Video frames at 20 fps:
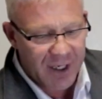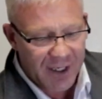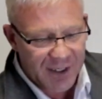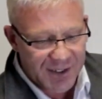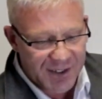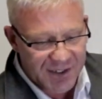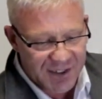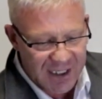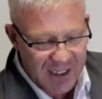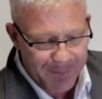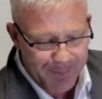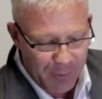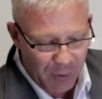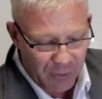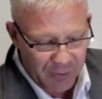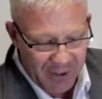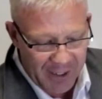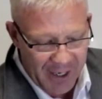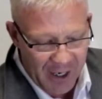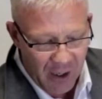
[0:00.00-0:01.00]
and simple
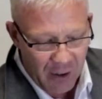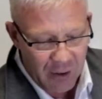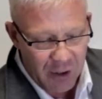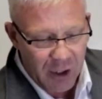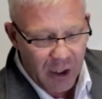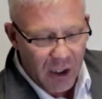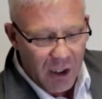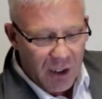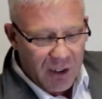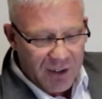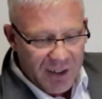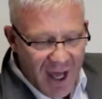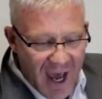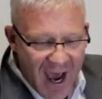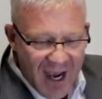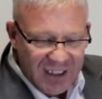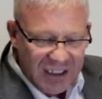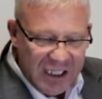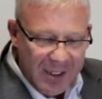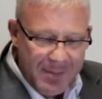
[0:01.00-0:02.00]
now,
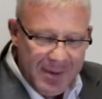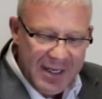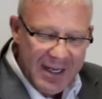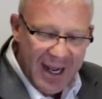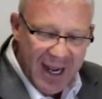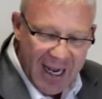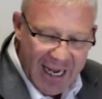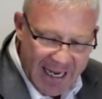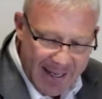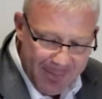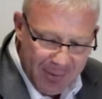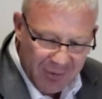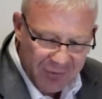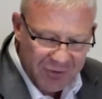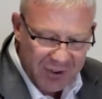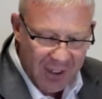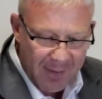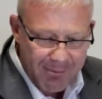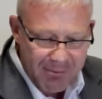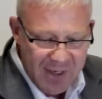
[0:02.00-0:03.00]
not to be able
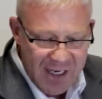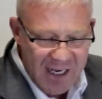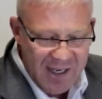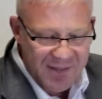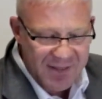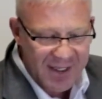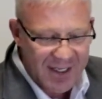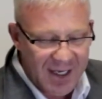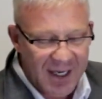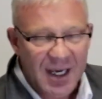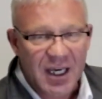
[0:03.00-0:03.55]
to meet the